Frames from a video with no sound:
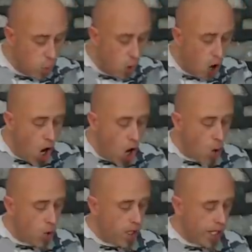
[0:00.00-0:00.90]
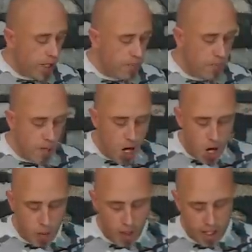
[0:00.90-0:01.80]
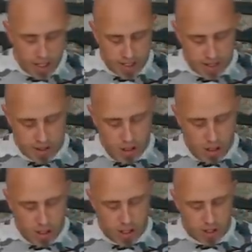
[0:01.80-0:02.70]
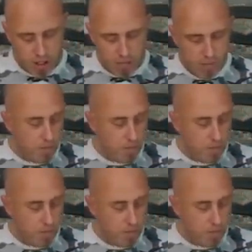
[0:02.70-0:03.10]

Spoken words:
Holy molies! Look at the